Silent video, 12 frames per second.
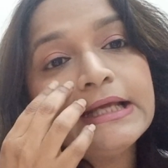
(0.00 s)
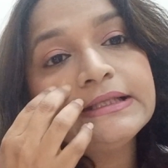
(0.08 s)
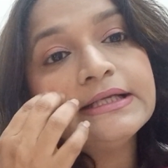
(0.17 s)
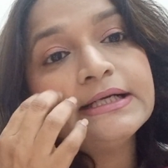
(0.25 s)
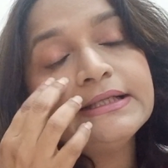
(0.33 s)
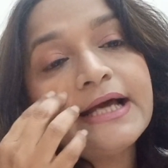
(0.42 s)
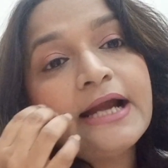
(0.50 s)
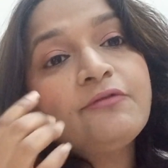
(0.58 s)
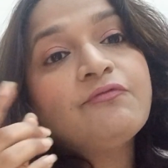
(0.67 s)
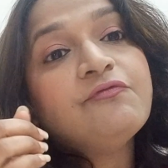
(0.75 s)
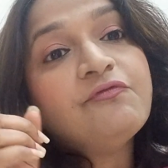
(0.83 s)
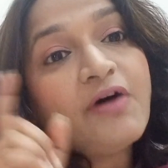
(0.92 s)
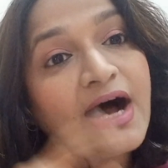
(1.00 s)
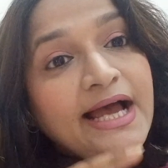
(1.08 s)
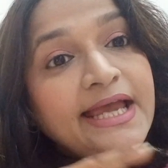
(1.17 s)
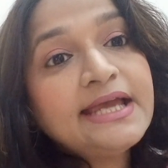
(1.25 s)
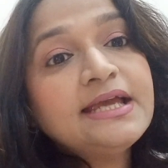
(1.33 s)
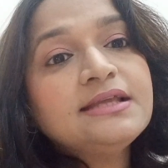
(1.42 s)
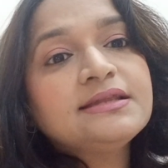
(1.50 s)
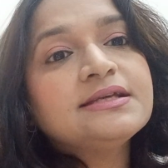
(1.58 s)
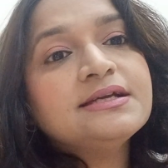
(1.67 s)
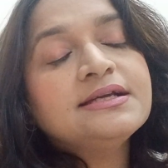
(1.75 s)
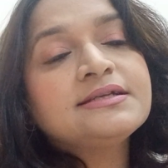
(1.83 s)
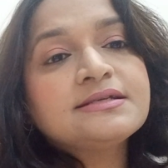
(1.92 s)
that why
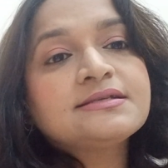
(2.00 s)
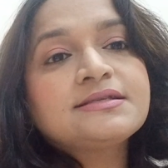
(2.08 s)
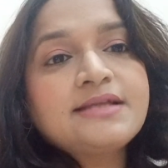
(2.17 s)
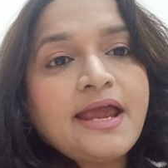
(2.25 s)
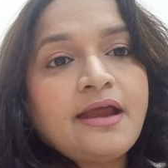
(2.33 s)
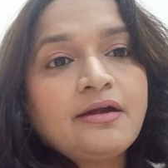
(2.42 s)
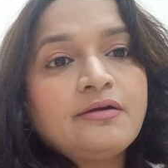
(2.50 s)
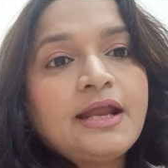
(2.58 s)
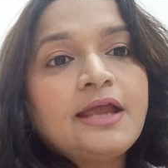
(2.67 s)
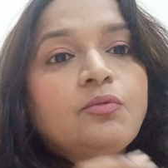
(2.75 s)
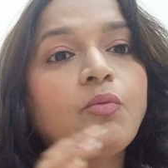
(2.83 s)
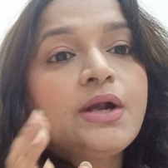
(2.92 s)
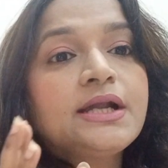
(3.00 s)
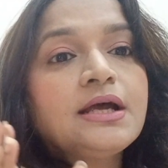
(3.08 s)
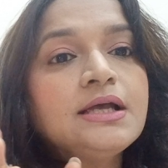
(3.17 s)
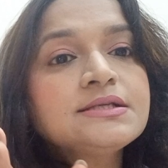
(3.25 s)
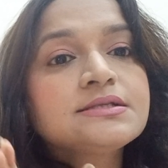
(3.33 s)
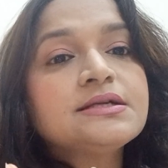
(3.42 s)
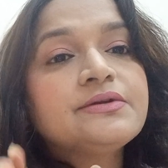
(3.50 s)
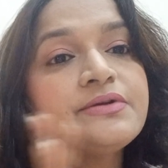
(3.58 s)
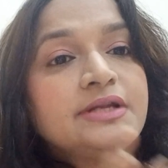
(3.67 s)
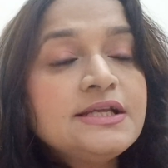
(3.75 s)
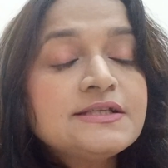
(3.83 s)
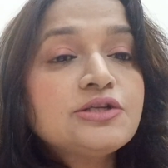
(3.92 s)
it is there, like what is the
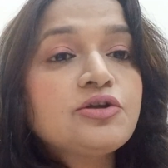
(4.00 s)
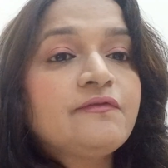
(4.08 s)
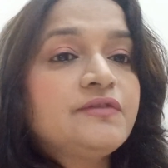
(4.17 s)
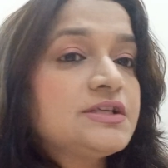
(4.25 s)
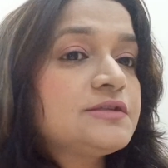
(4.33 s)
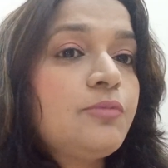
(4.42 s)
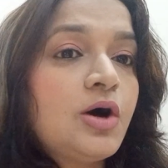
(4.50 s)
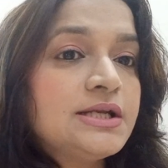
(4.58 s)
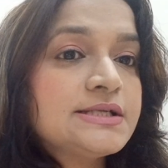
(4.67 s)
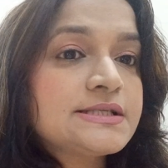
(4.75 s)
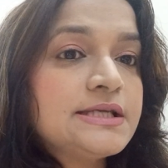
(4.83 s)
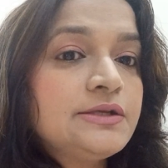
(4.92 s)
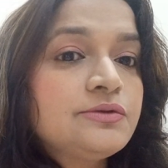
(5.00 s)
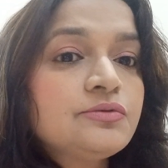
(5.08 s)
reason of this policy.